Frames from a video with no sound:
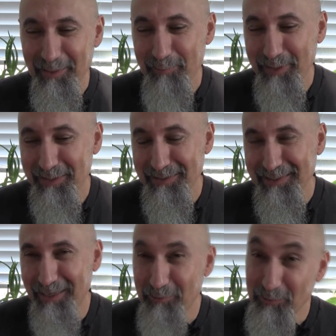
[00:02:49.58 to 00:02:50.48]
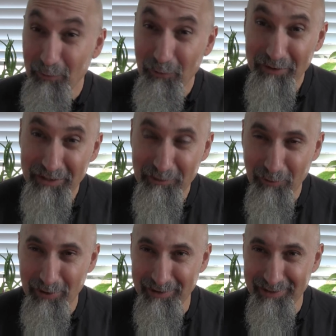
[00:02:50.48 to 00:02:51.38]
But I was born in
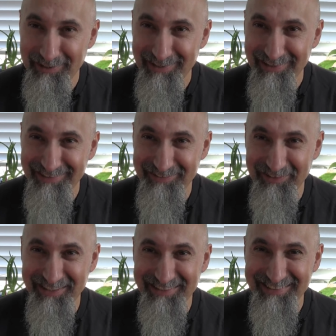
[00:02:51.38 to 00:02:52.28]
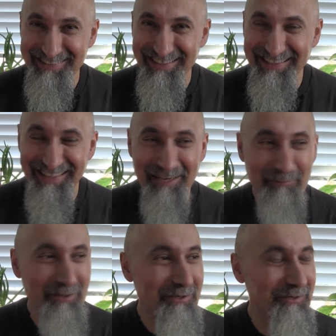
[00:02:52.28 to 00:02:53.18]
Iran, right? I
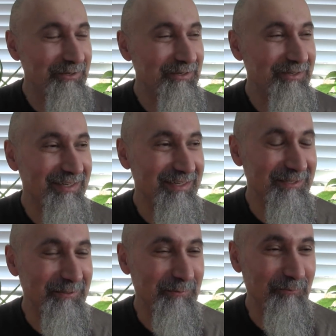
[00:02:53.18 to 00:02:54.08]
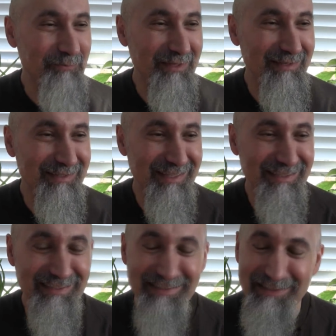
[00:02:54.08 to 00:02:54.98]
came here um, in
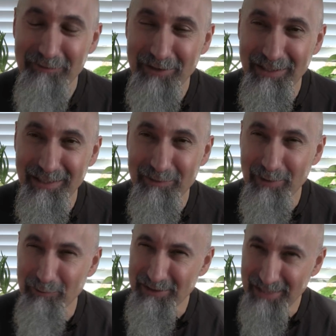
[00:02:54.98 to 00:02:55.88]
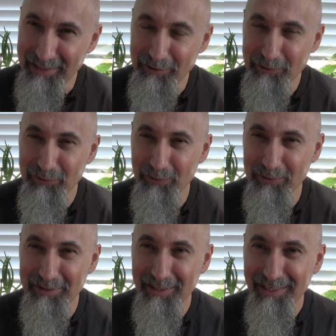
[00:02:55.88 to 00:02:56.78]
1978 when I was 10 years
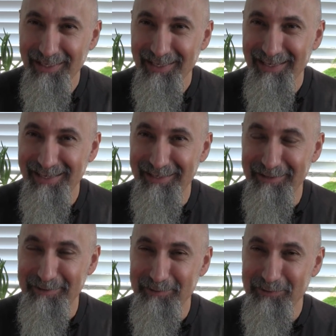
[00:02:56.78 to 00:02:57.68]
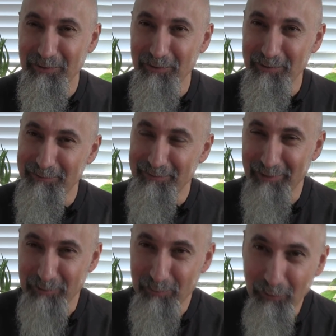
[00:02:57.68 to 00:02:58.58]
old. Uh, so
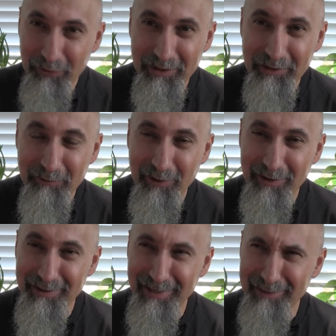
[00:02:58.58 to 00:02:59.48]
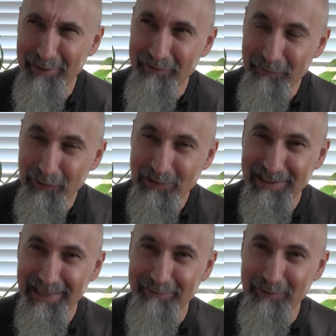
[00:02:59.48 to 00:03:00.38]
I was born in Iran, and my first
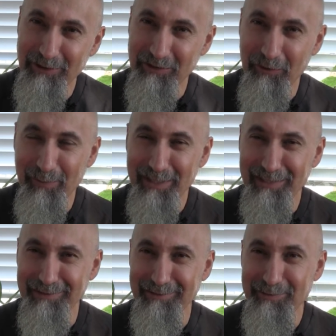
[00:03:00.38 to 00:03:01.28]
language is Armenian.